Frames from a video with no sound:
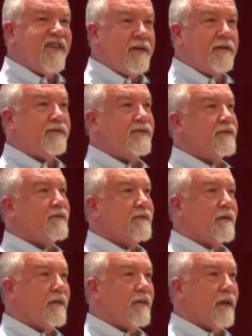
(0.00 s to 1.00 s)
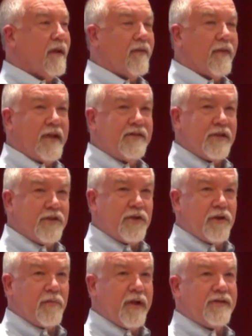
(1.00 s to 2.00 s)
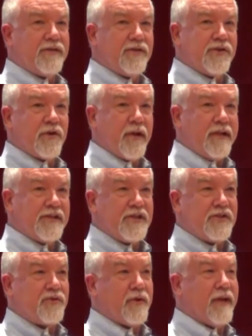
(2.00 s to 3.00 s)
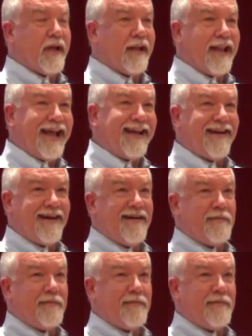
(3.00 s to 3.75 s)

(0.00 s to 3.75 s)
events and things that took place in Sugar Land's history that led